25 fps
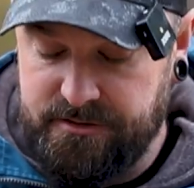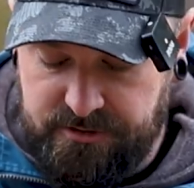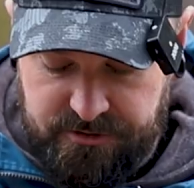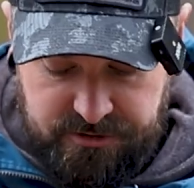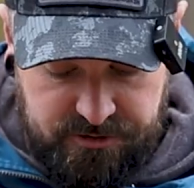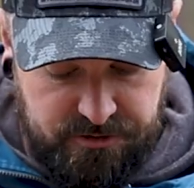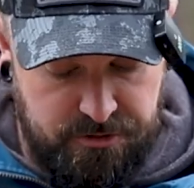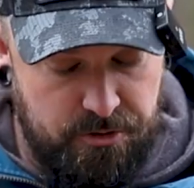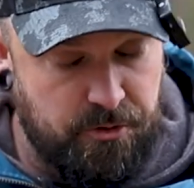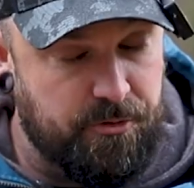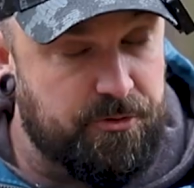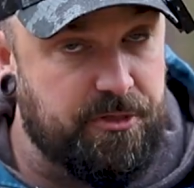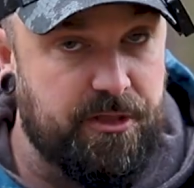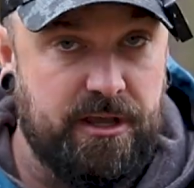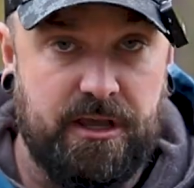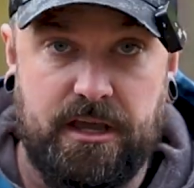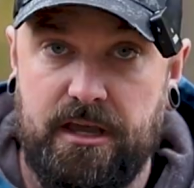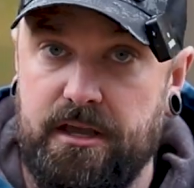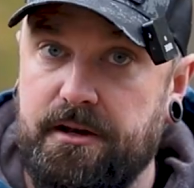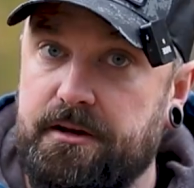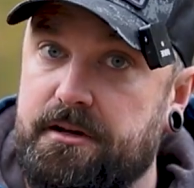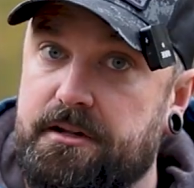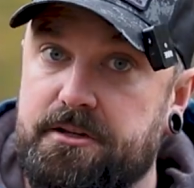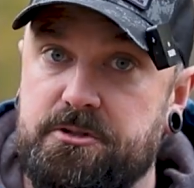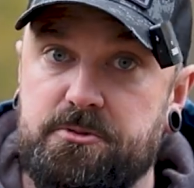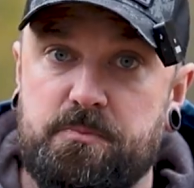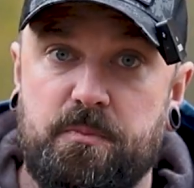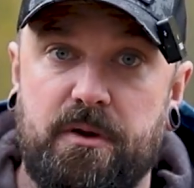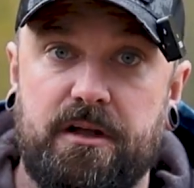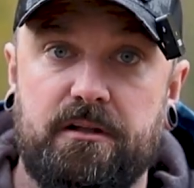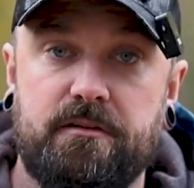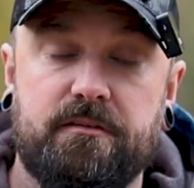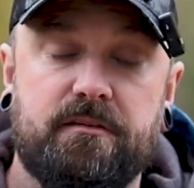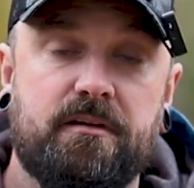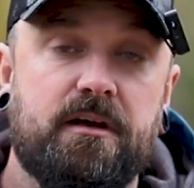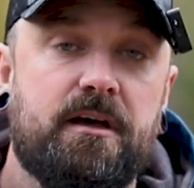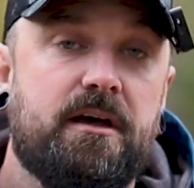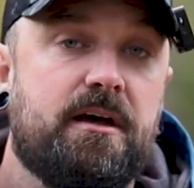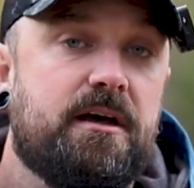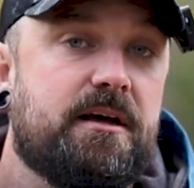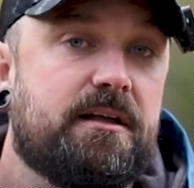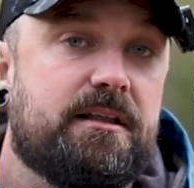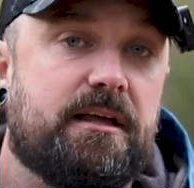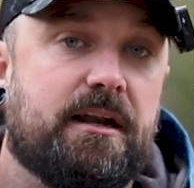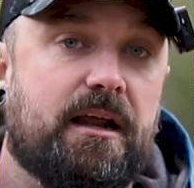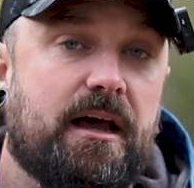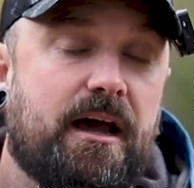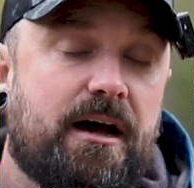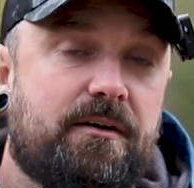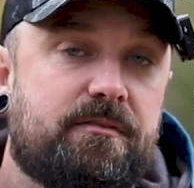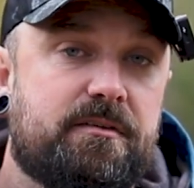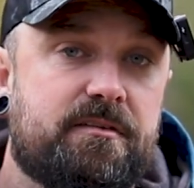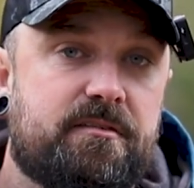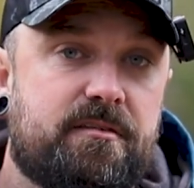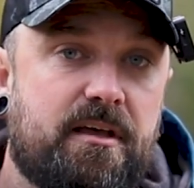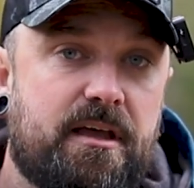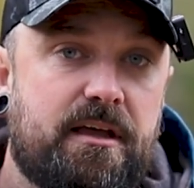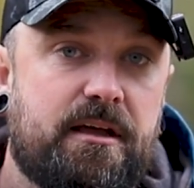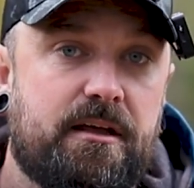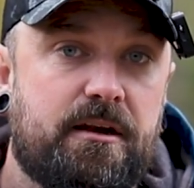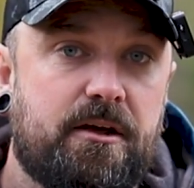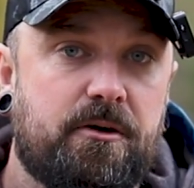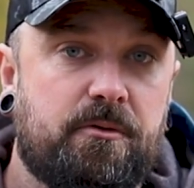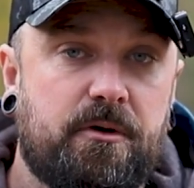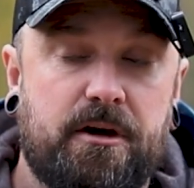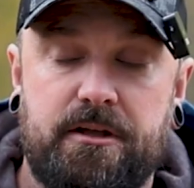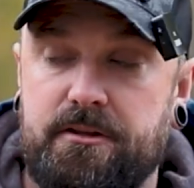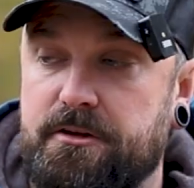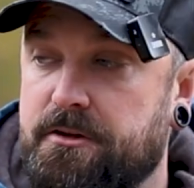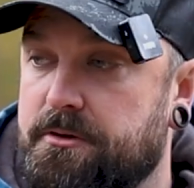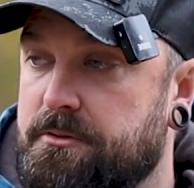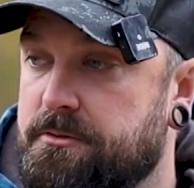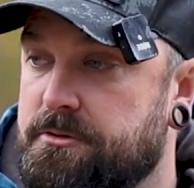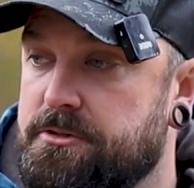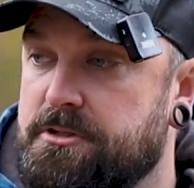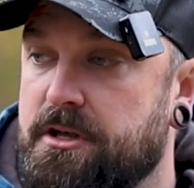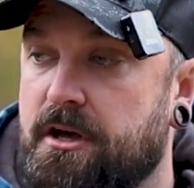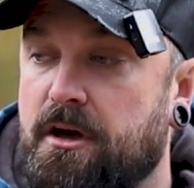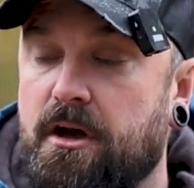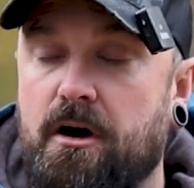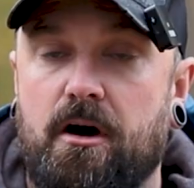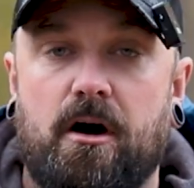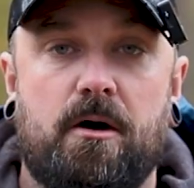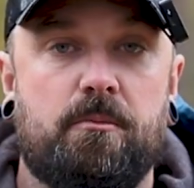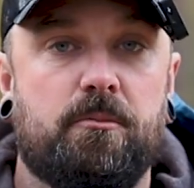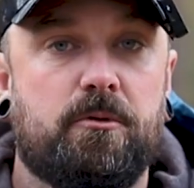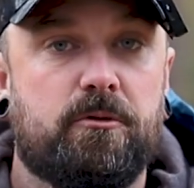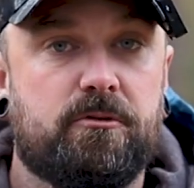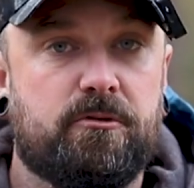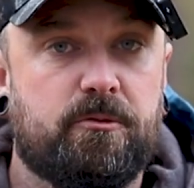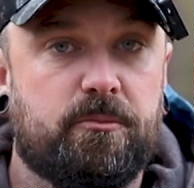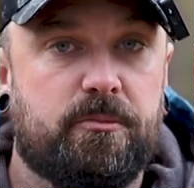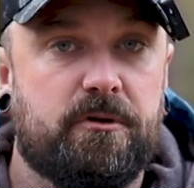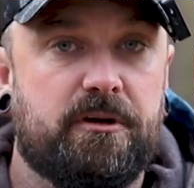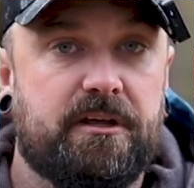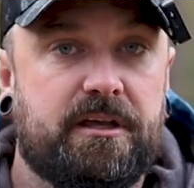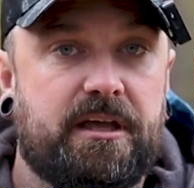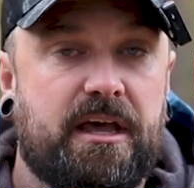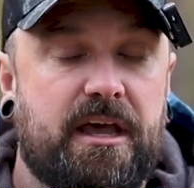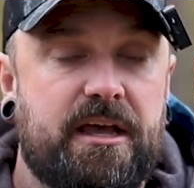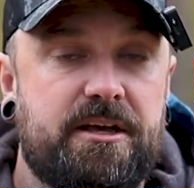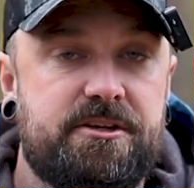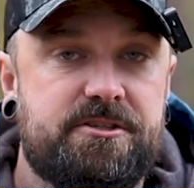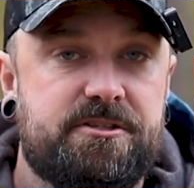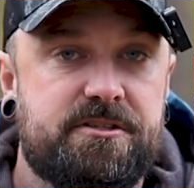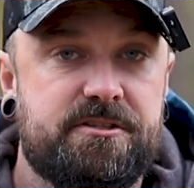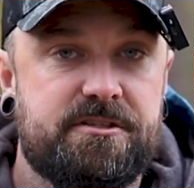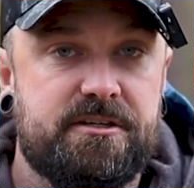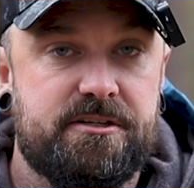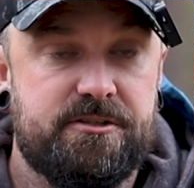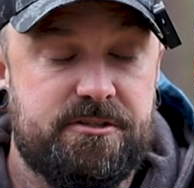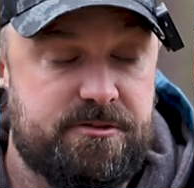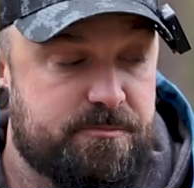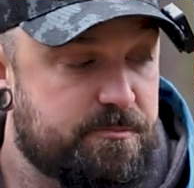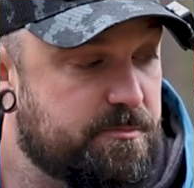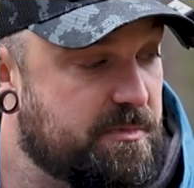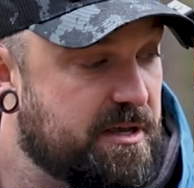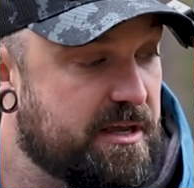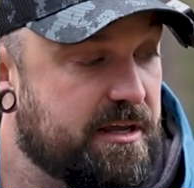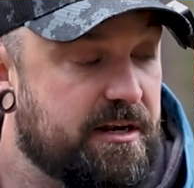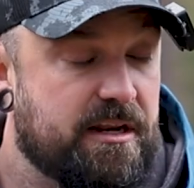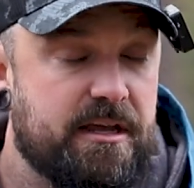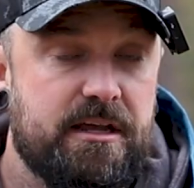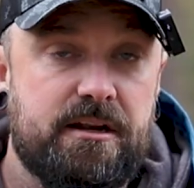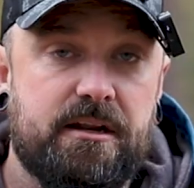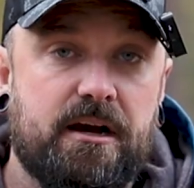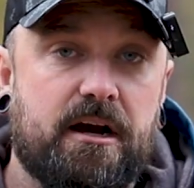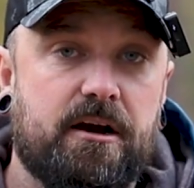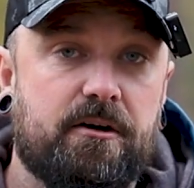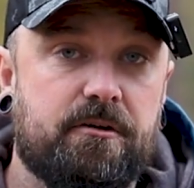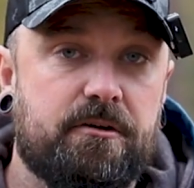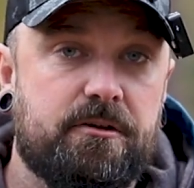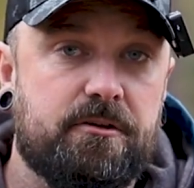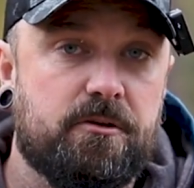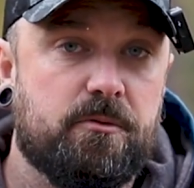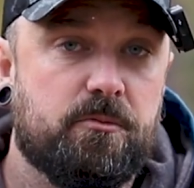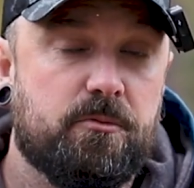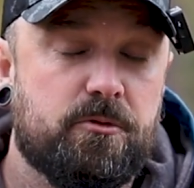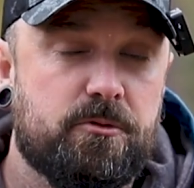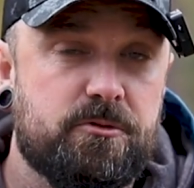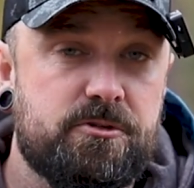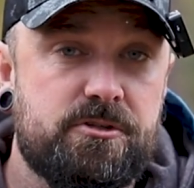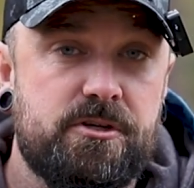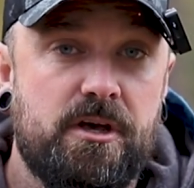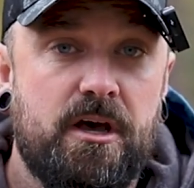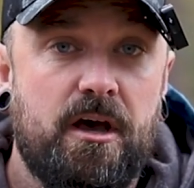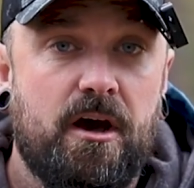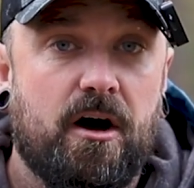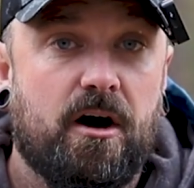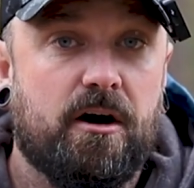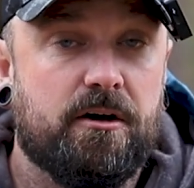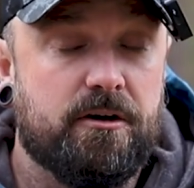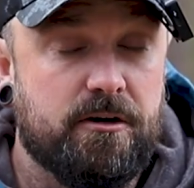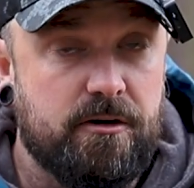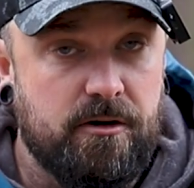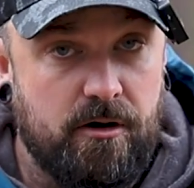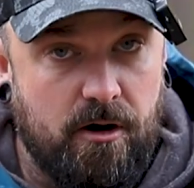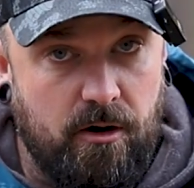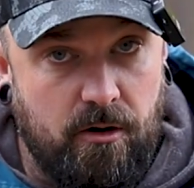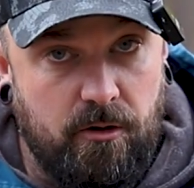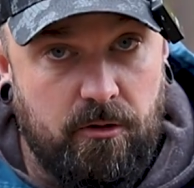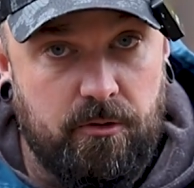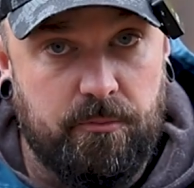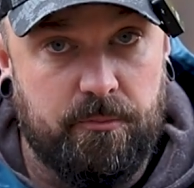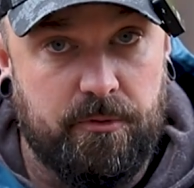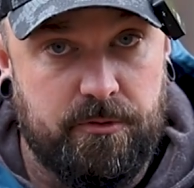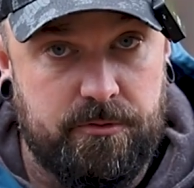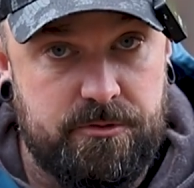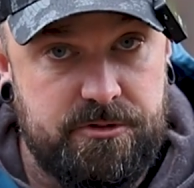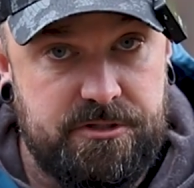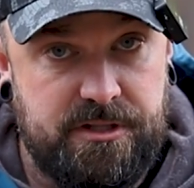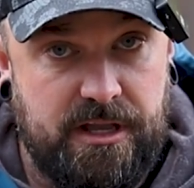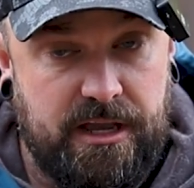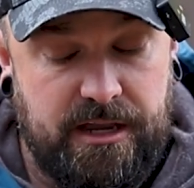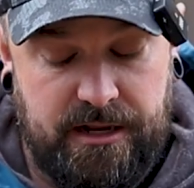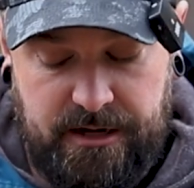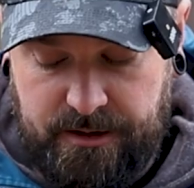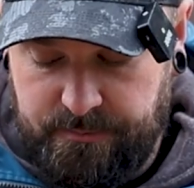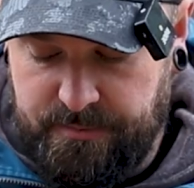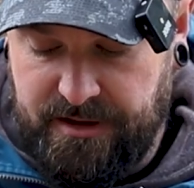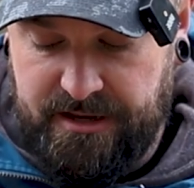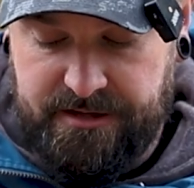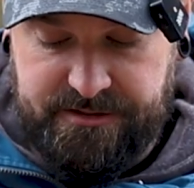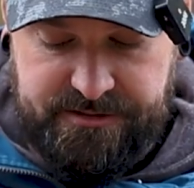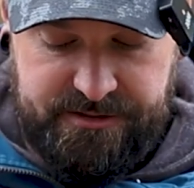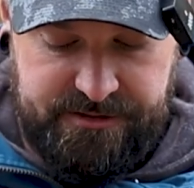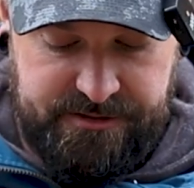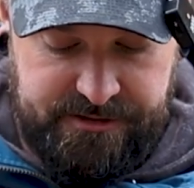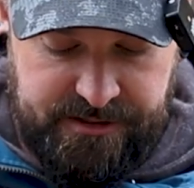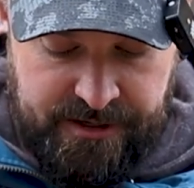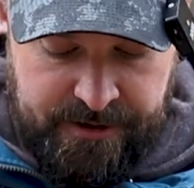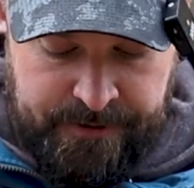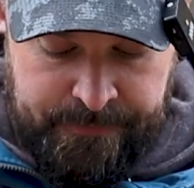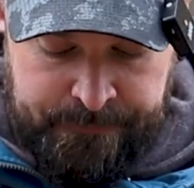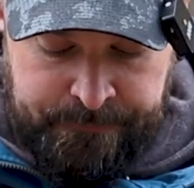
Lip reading: There's nothing in this belt that I haven't taken out and used on multiple occasions, as me and Ida are in the woods on an almost daily basis.